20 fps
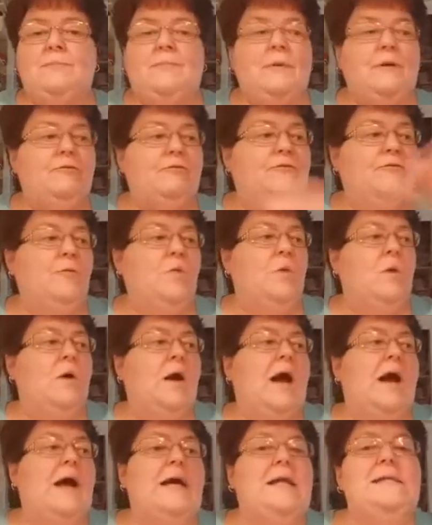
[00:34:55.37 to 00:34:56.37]

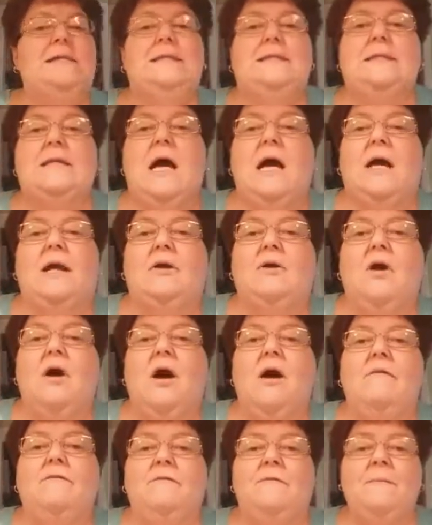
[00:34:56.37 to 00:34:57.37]
before I sign
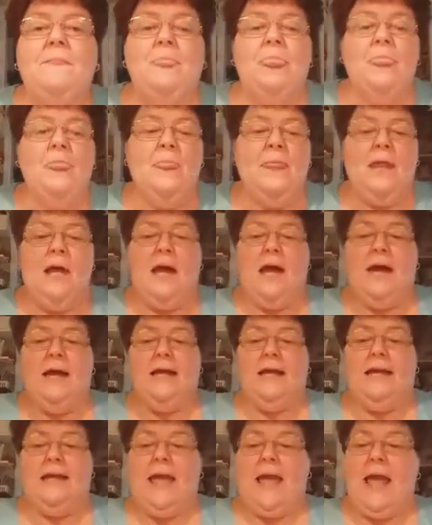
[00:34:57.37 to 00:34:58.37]
off,
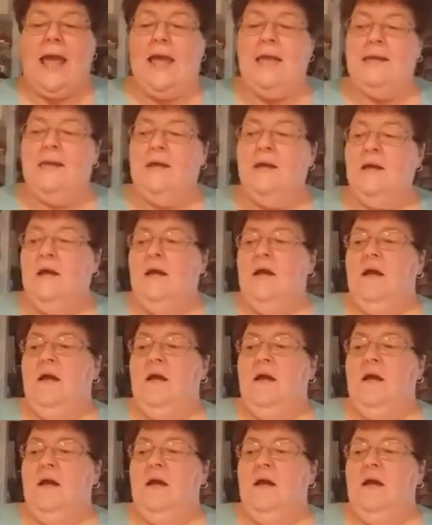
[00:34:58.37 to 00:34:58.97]
again,